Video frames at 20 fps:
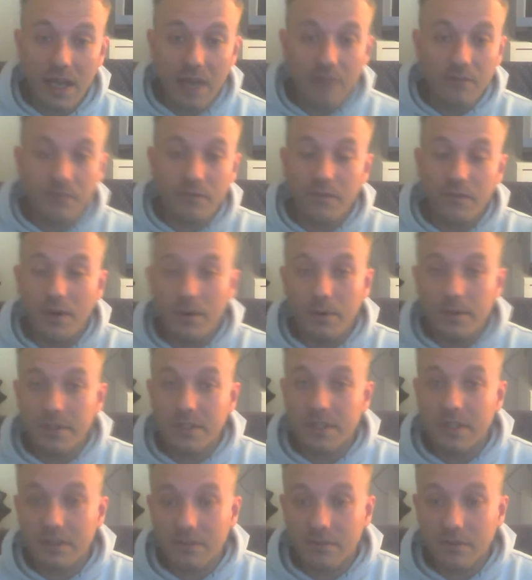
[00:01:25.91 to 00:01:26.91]
info is
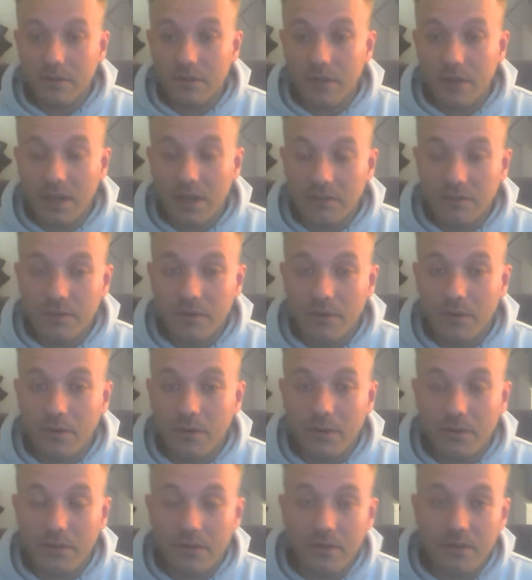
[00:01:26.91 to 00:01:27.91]
in the info
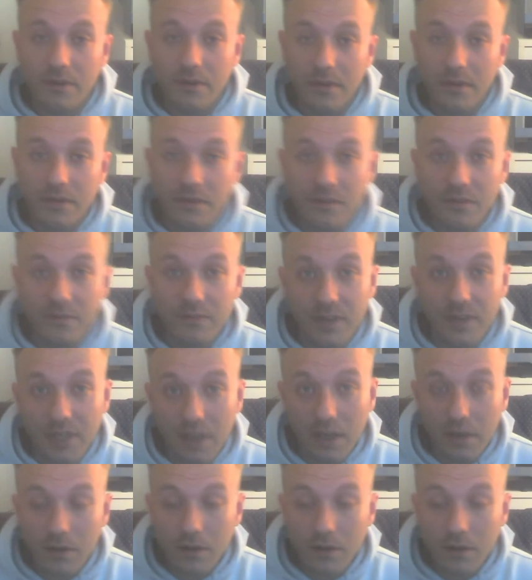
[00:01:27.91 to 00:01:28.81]
on the video.